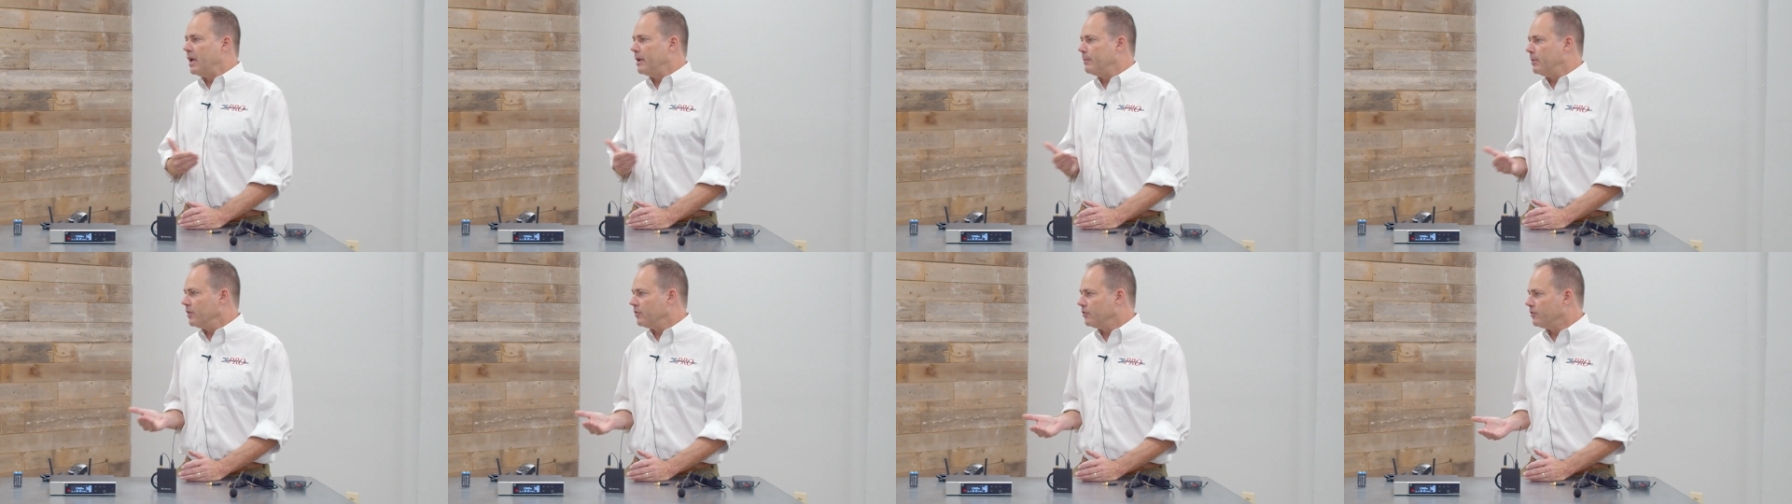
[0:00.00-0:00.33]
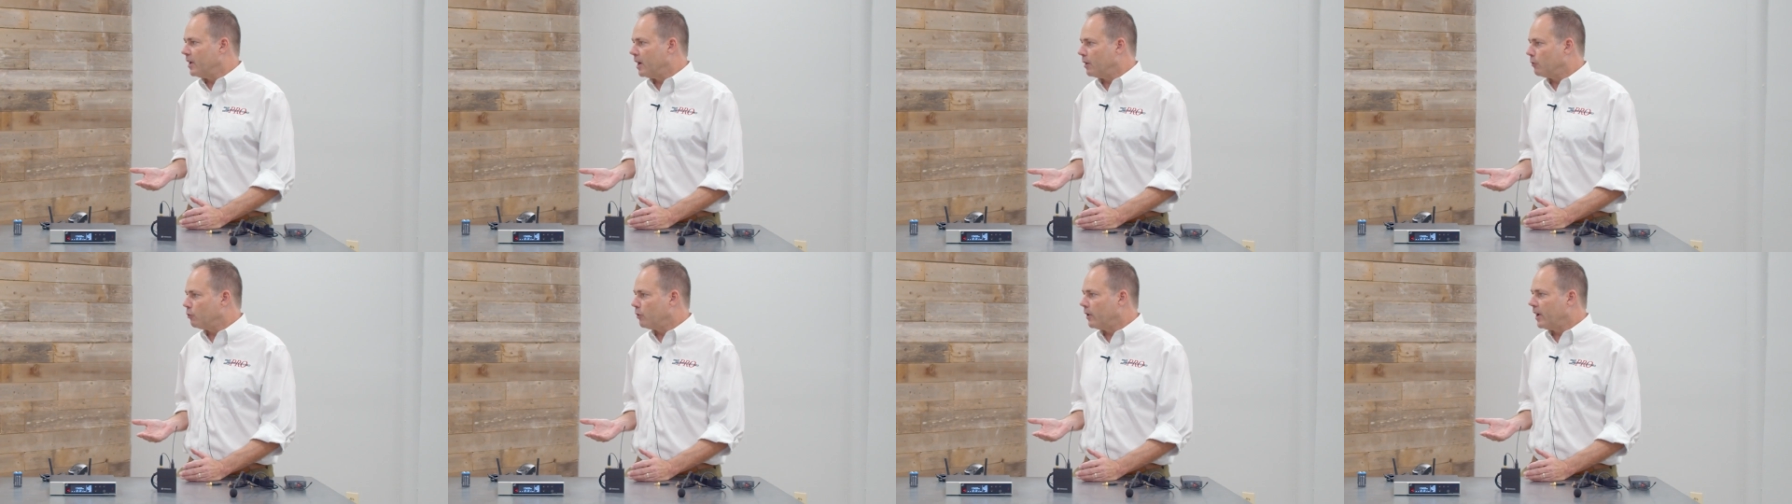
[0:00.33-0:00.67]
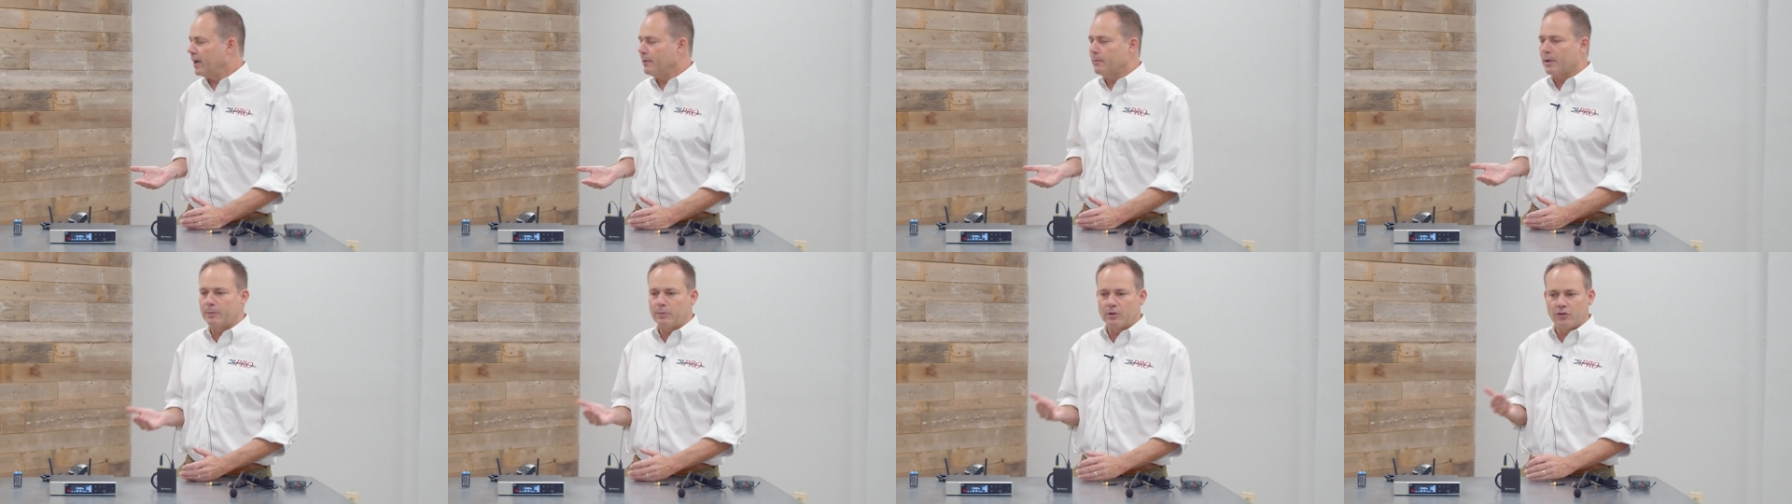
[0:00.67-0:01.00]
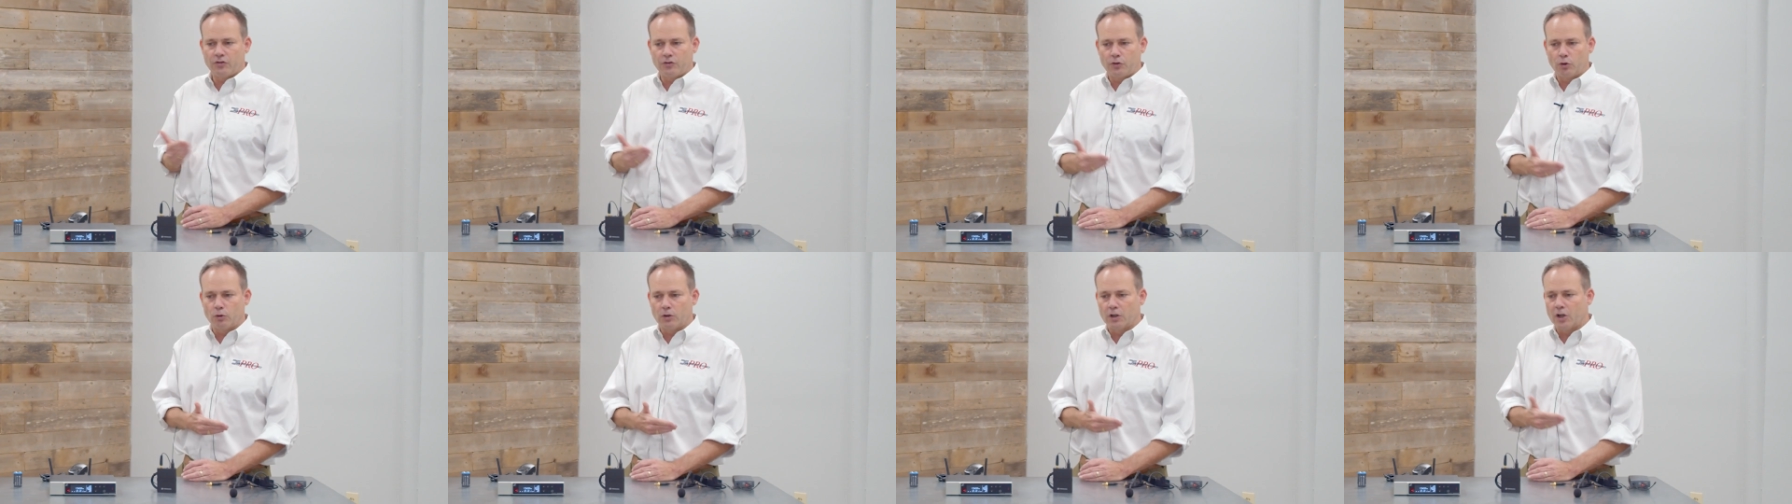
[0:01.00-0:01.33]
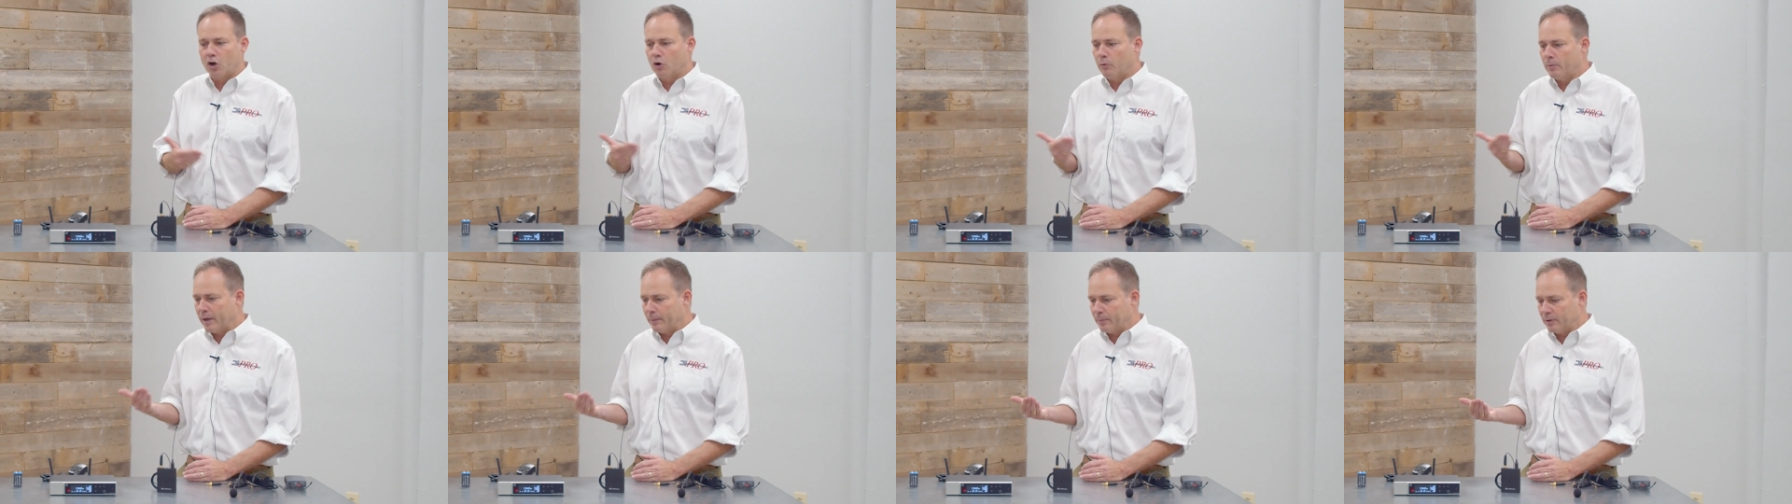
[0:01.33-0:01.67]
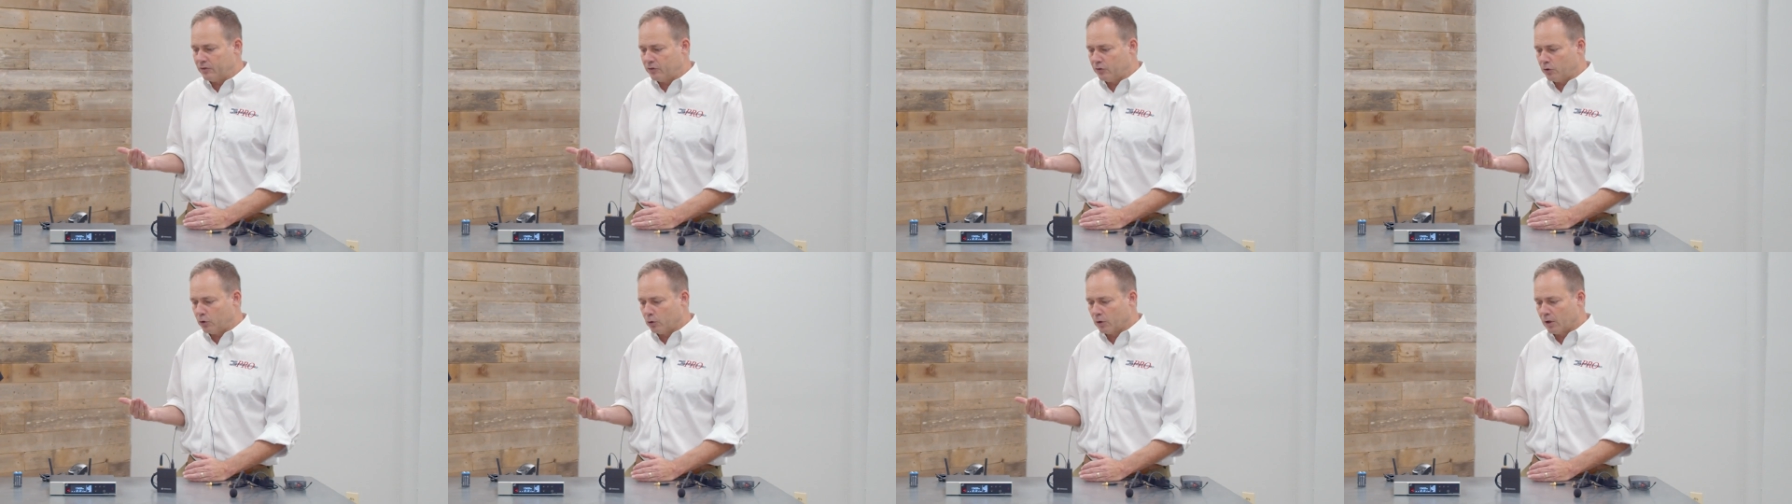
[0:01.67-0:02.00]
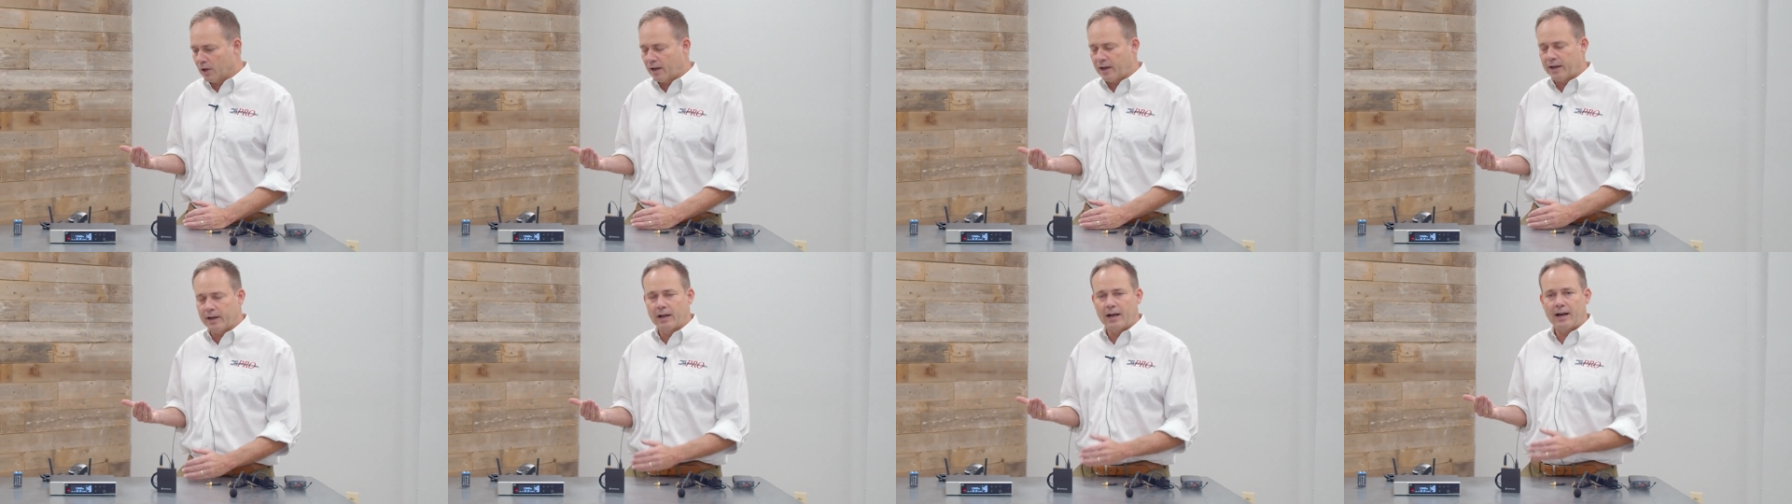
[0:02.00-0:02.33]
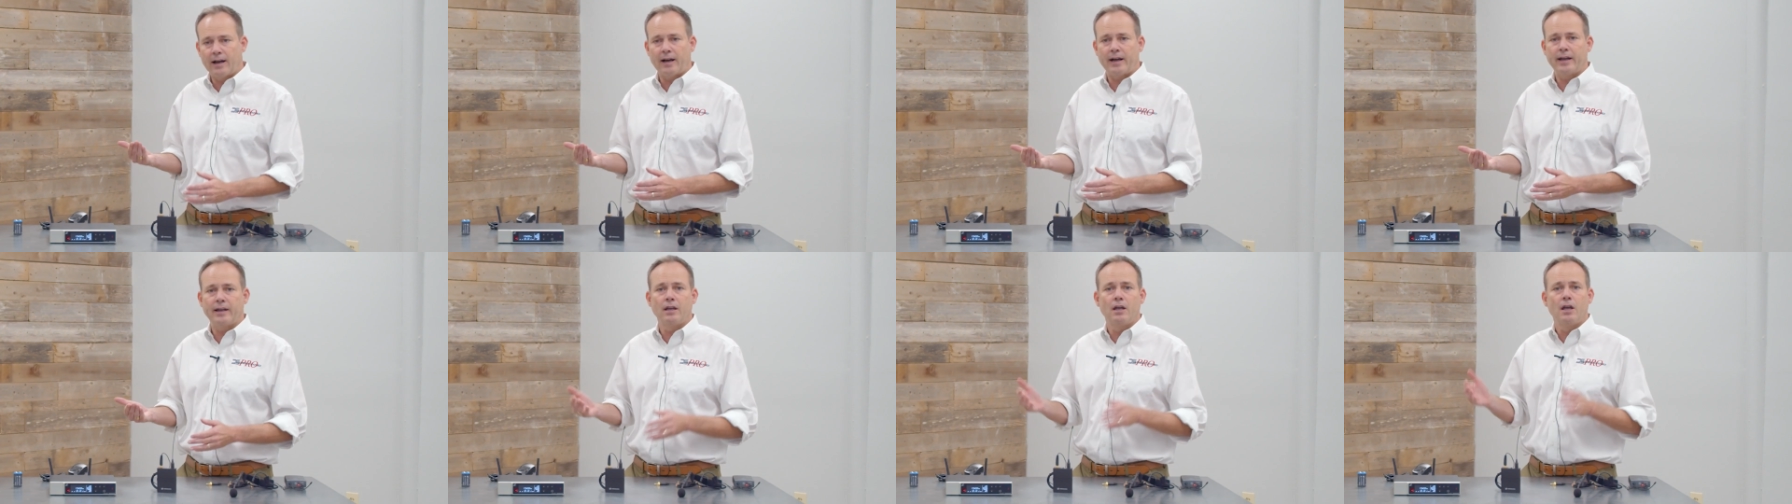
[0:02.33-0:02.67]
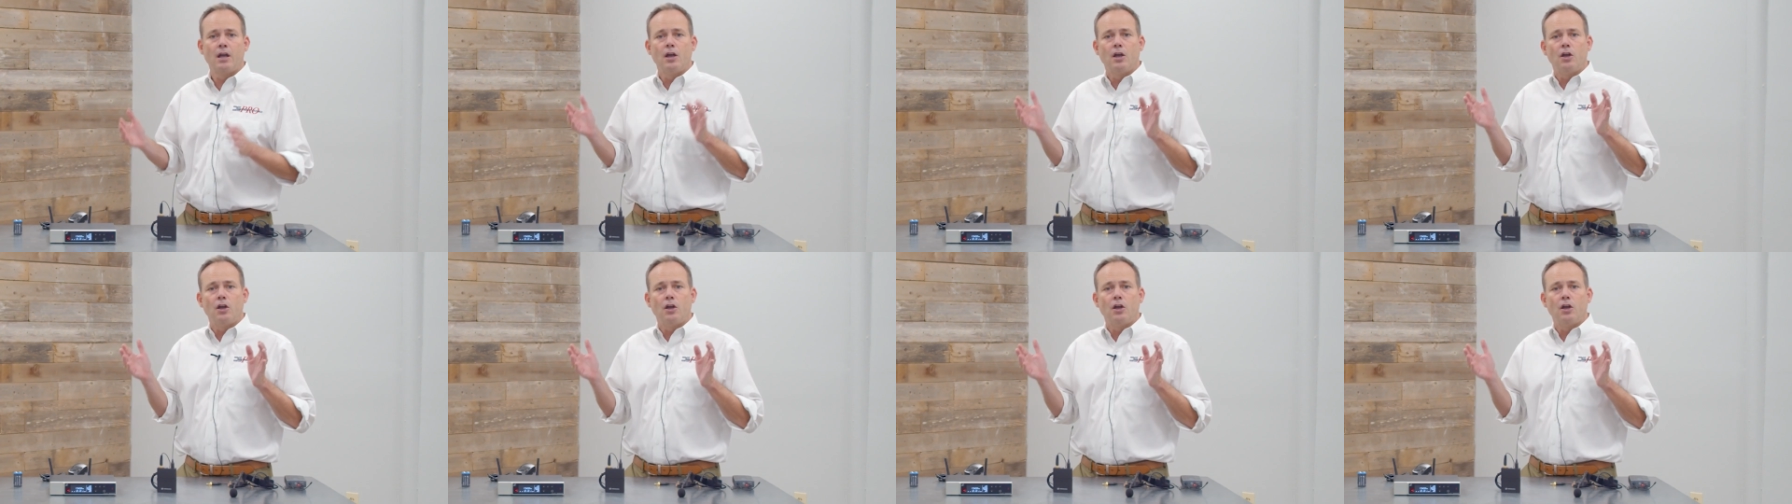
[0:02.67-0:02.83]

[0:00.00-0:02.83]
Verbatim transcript: Maybe it's not right, maybe it's too low, maybe it's too high.